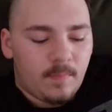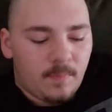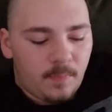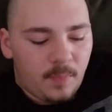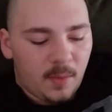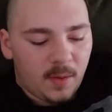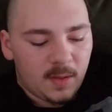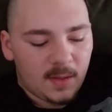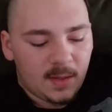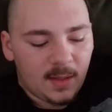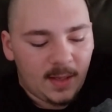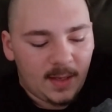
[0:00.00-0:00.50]

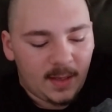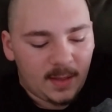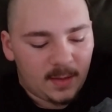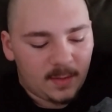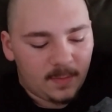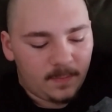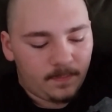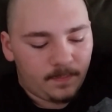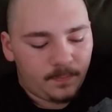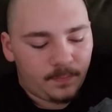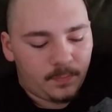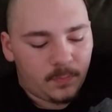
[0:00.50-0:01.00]
But like
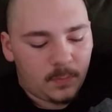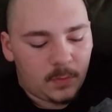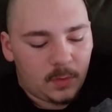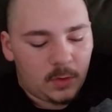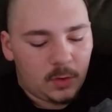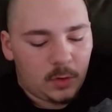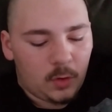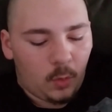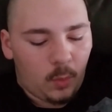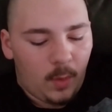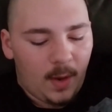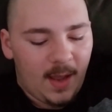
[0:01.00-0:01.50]

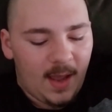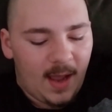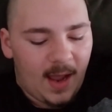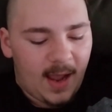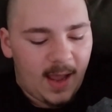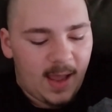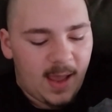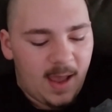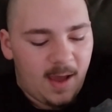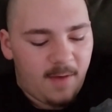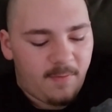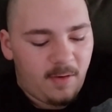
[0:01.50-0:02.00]
the way I
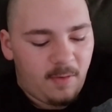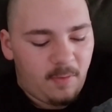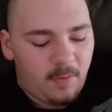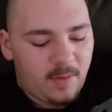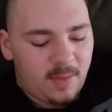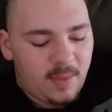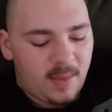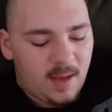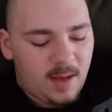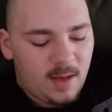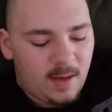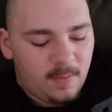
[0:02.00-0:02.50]
have
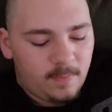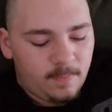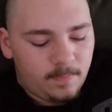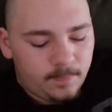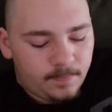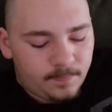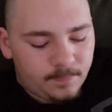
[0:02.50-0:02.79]
everything,